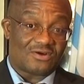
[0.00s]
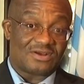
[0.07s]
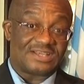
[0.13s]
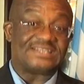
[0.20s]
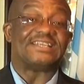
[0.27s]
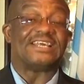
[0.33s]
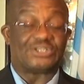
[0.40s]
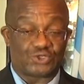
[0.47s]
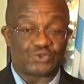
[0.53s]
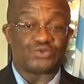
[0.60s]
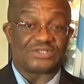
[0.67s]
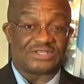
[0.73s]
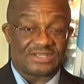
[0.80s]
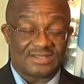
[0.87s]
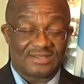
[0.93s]
in
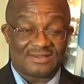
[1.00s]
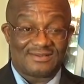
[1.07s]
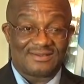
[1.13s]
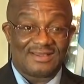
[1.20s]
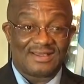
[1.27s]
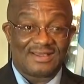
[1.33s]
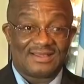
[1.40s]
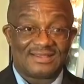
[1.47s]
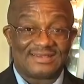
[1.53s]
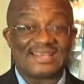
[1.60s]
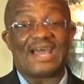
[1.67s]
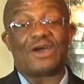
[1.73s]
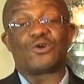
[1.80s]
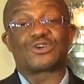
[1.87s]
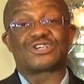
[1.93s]
Etudi
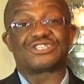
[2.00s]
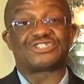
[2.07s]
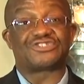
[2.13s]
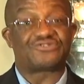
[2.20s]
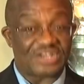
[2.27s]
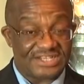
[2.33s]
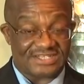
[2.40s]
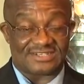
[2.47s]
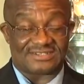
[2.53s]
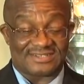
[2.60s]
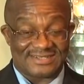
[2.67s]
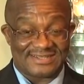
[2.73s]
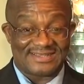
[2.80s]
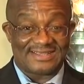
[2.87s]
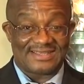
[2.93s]
that orchestrated
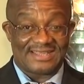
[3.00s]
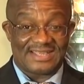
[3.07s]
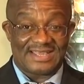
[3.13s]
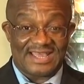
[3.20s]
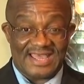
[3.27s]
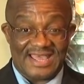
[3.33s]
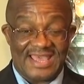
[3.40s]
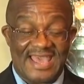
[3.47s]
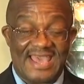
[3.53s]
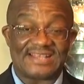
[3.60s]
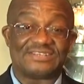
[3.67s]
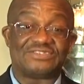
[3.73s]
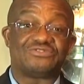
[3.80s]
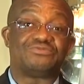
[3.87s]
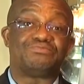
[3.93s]

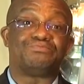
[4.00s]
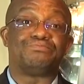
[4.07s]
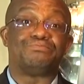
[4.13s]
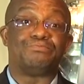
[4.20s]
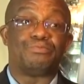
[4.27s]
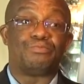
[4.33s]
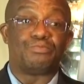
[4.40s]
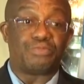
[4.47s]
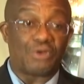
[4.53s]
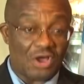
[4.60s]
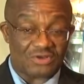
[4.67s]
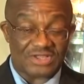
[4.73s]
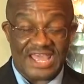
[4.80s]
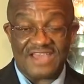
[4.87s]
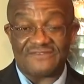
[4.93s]
and
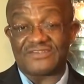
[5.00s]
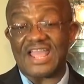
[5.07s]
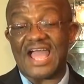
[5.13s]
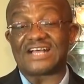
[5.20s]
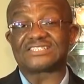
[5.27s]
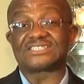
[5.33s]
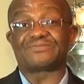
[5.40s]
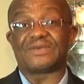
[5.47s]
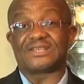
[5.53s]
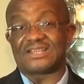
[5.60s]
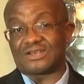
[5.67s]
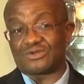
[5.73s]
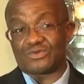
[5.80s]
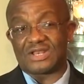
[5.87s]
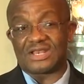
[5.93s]
block every aspect that
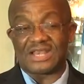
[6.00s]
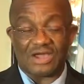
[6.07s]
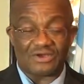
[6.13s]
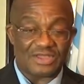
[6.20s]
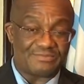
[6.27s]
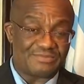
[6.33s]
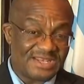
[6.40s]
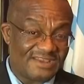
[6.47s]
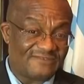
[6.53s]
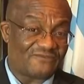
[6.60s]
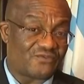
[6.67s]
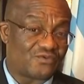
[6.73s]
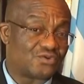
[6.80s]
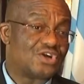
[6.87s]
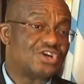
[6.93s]
will allow a
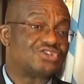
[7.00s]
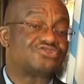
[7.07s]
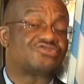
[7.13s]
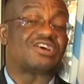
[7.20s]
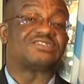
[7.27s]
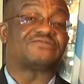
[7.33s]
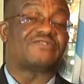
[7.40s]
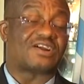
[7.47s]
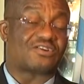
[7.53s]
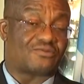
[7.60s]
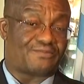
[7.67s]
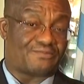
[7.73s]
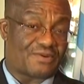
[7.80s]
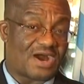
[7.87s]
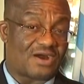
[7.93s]
meaningful transfer
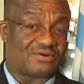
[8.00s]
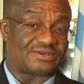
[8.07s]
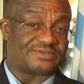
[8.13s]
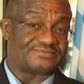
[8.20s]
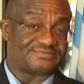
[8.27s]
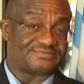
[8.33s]
of power.